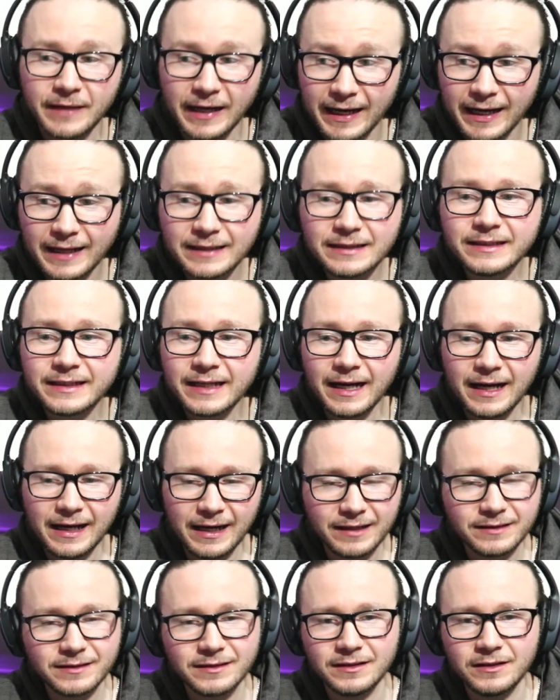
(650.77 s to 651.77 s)
Ali can't
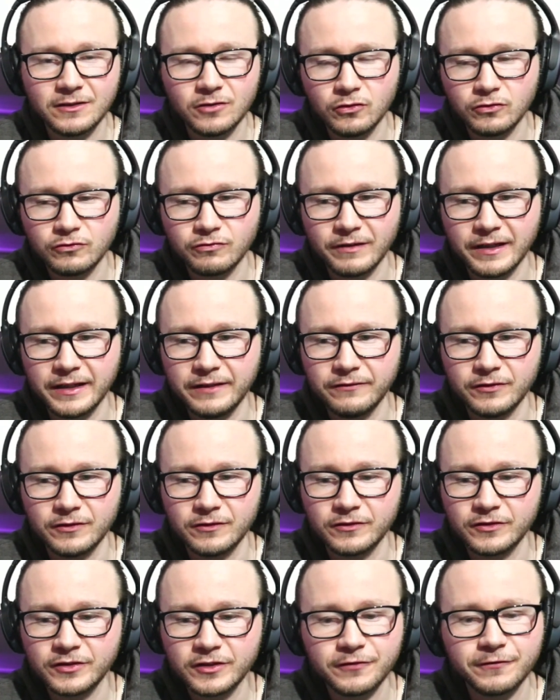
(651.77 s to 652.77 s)
actually touch
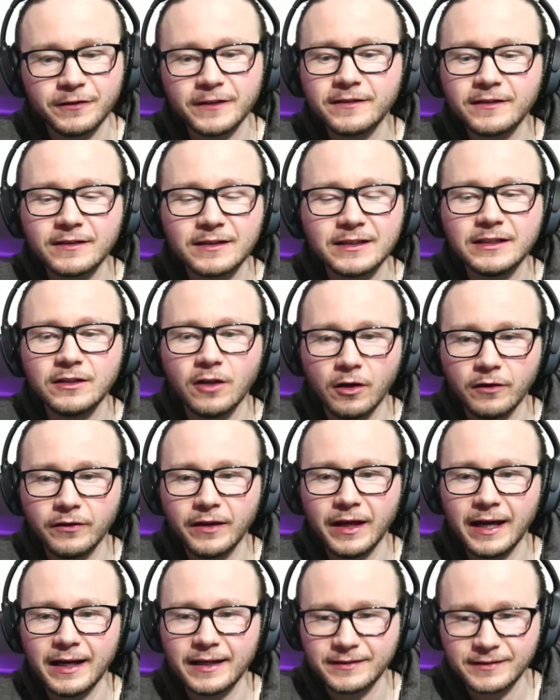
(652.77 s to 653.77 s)
Raven. She's physically not there.